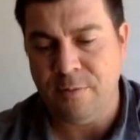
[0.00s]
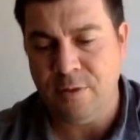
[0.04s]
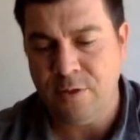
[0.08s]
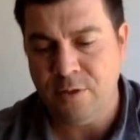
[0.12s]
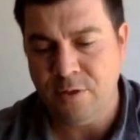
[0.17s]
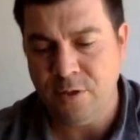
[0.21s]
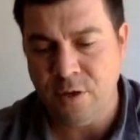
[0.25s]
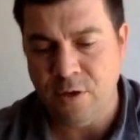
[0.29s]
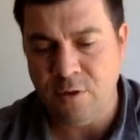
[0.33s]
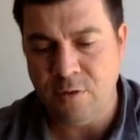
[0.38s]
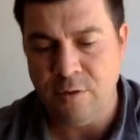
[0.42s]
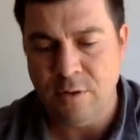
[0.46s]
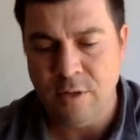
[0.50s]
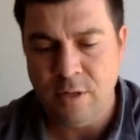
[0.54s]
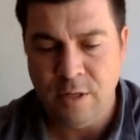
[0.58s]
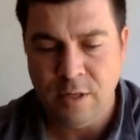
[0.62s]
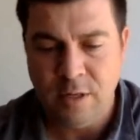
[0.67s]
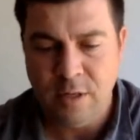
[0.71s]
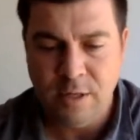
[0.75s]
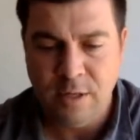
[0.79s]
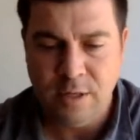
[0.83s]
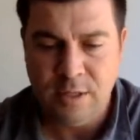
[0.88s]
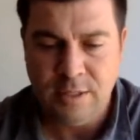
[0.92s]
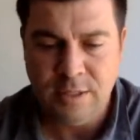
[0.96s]
So
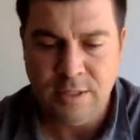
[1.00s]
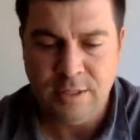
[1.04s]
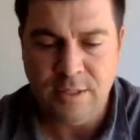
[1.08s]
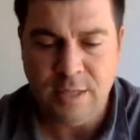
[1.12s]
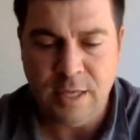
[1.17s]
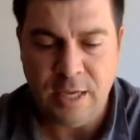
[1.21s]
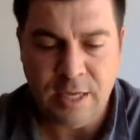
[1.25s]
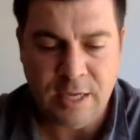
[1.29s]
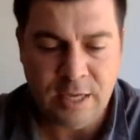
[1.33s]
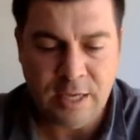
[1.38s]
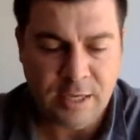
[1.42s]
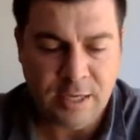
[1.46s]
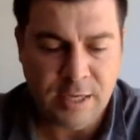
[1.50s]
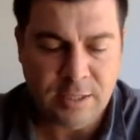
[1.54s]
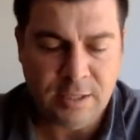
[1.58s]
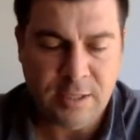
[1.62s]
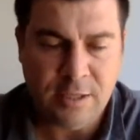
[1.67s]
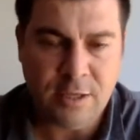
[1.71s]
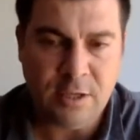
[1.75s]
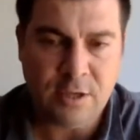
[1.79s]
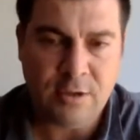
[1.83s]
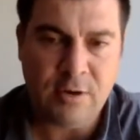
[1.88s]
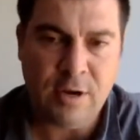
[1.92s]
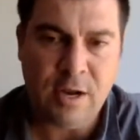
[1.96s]
stay
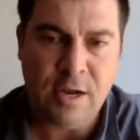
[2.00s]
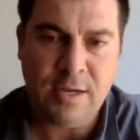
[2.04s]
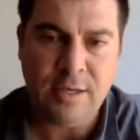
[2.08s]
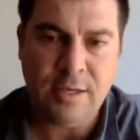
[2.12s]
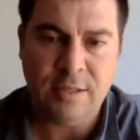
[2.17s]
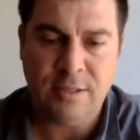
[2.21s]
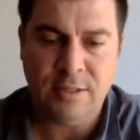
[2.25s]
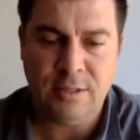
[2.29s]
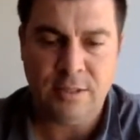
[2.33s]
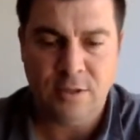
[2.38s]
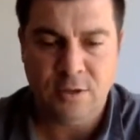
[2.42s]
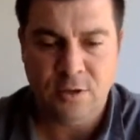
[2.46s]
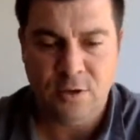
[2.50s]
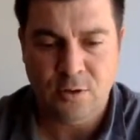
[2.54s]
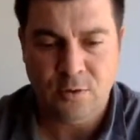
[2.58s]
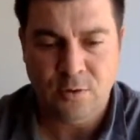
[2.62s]
connected to Christ,